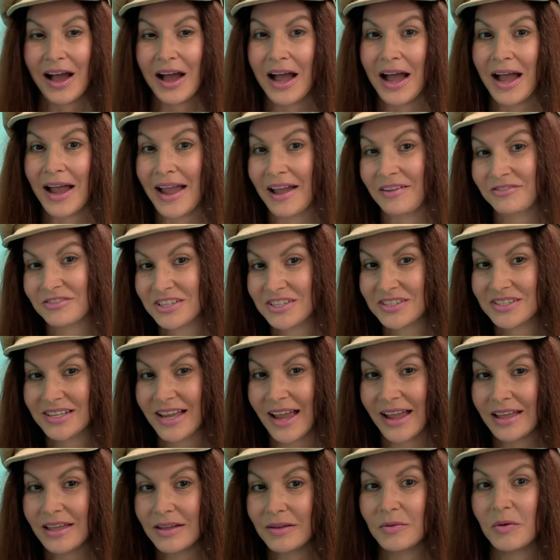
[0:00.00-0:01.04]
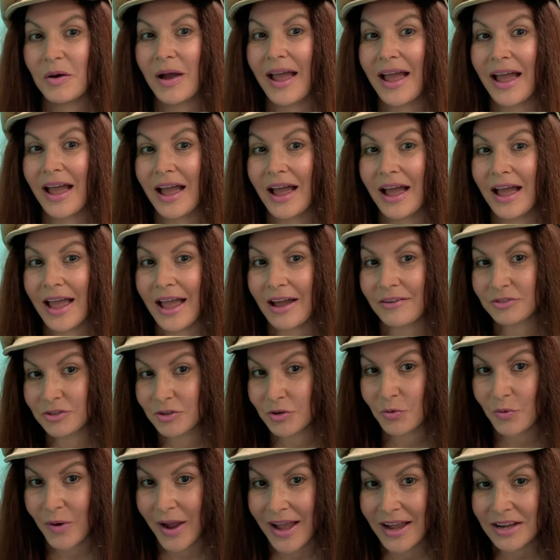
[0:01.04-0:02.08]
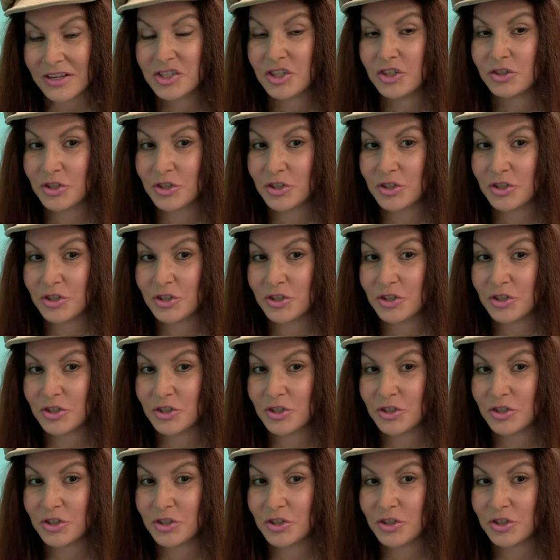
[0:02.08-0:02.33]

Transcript: I have to say, after a wax,